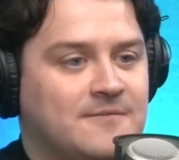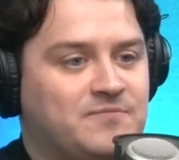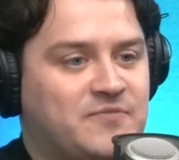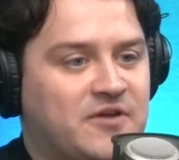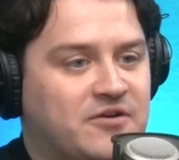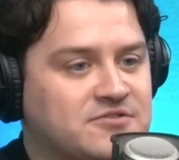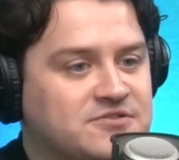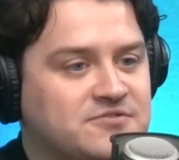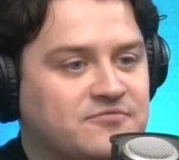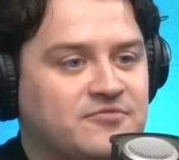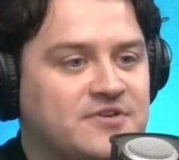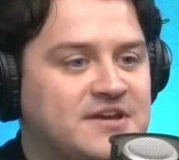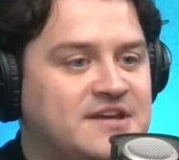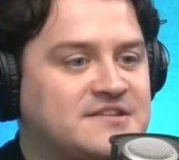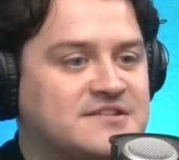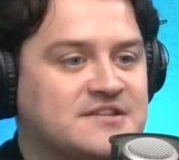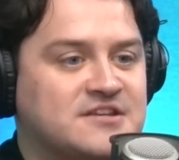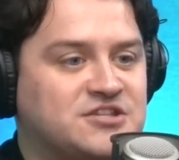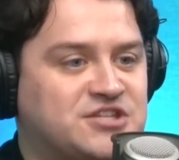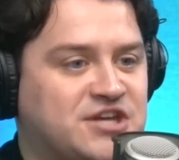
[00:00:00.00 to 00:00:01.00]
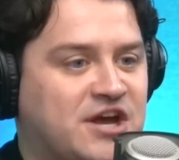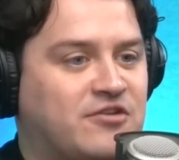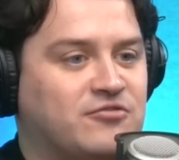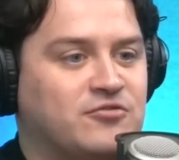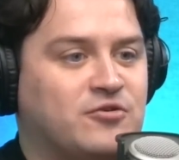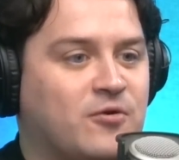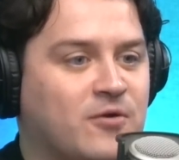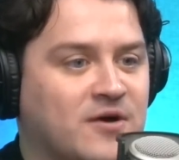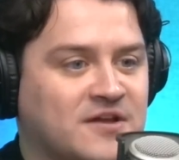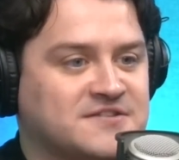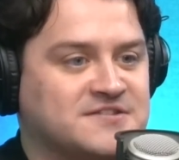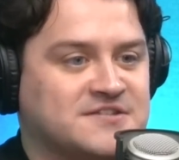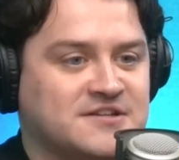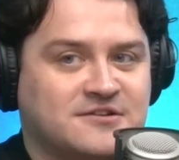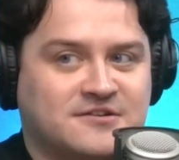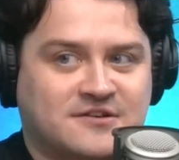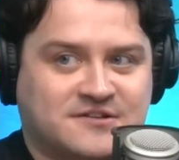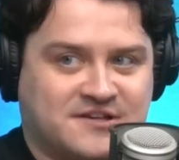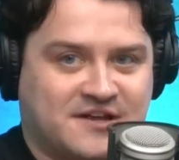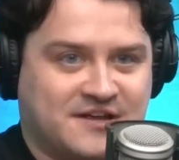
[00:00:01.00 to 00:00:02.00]
There is a reason that Jarrell Quansah
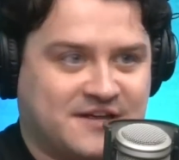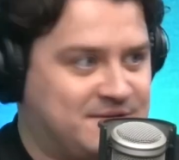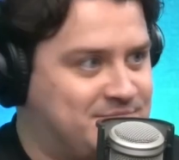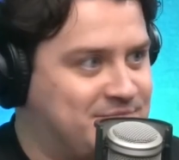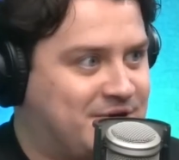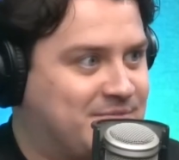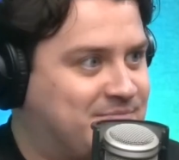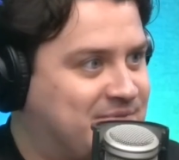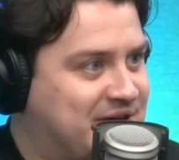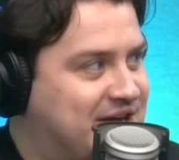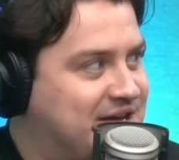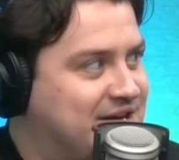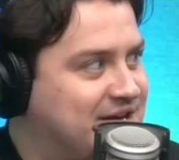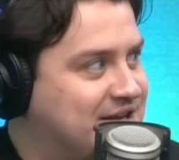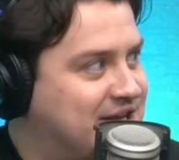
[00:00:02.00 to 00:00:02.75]
looks like he might be